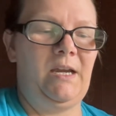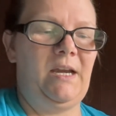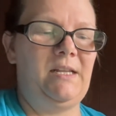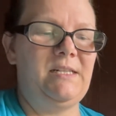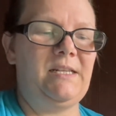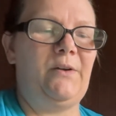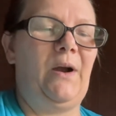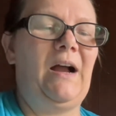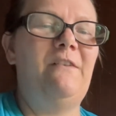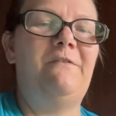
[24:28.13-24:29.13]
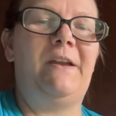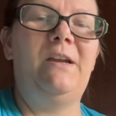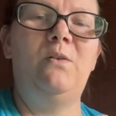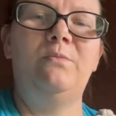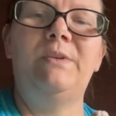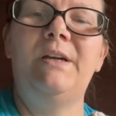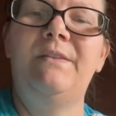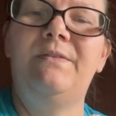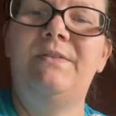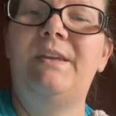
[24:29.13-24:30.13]
And so I found
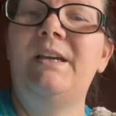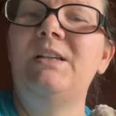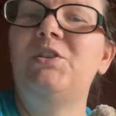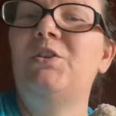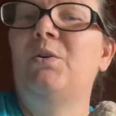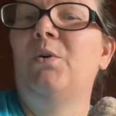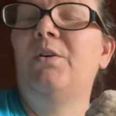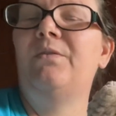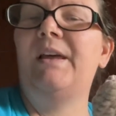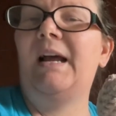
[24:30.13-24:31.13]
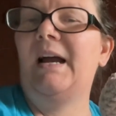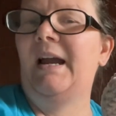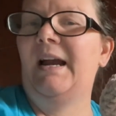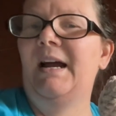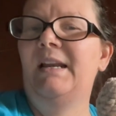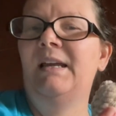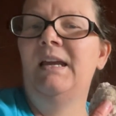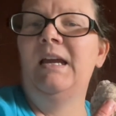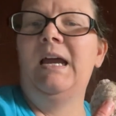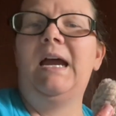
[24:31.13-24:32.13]
this yarn that I had,
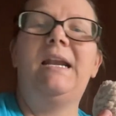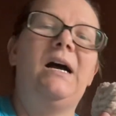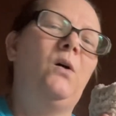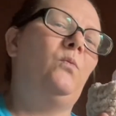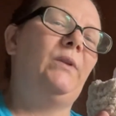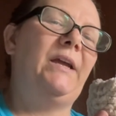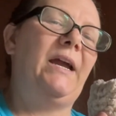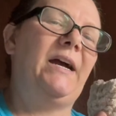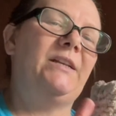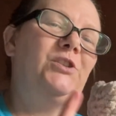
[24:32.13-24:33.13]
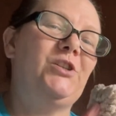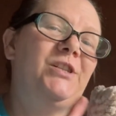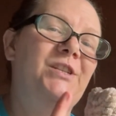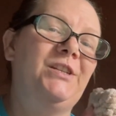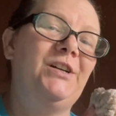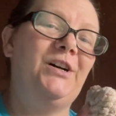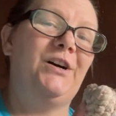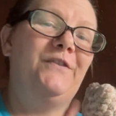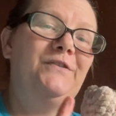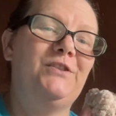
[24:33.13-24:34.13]
and I only had just
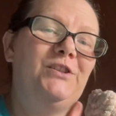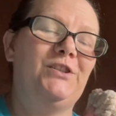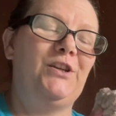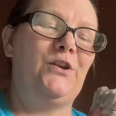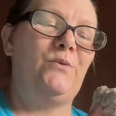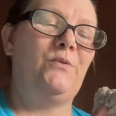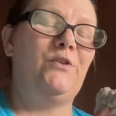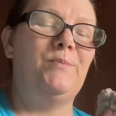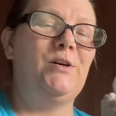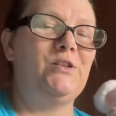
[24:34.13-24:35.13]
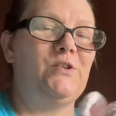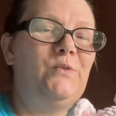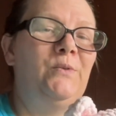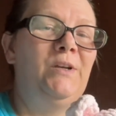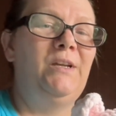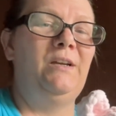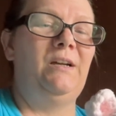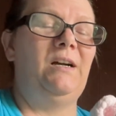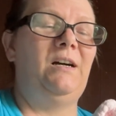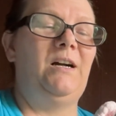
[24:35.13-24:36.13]
enough to do the muzzle,
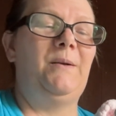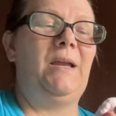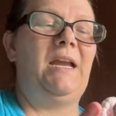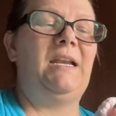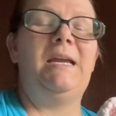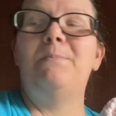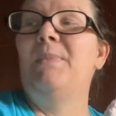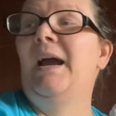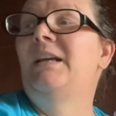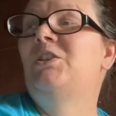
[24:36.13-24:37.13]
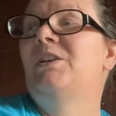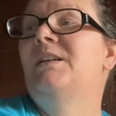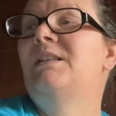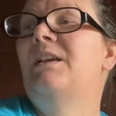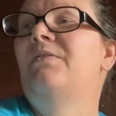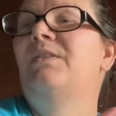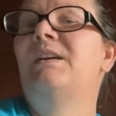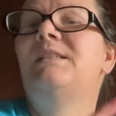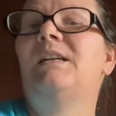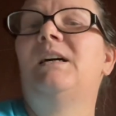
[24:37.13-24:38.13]
and it matches.
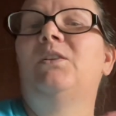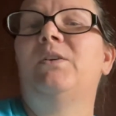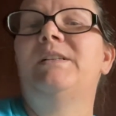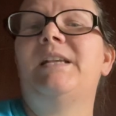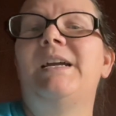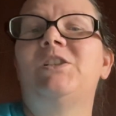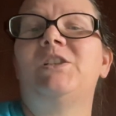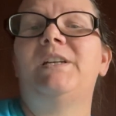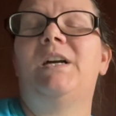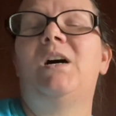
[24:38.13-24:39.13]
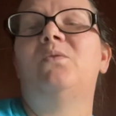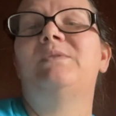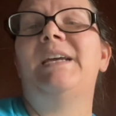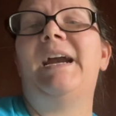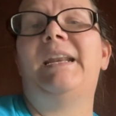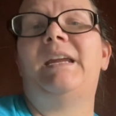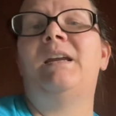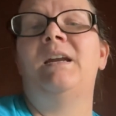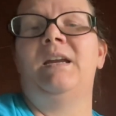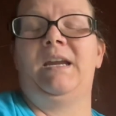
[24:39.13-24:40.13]
This color is actually called
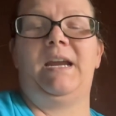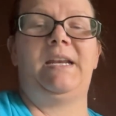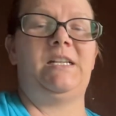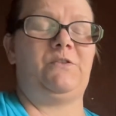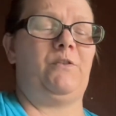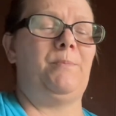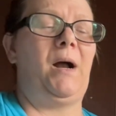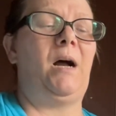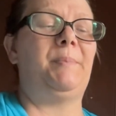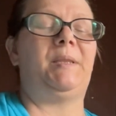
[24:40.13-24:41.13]
Teddy, and it's from Hobby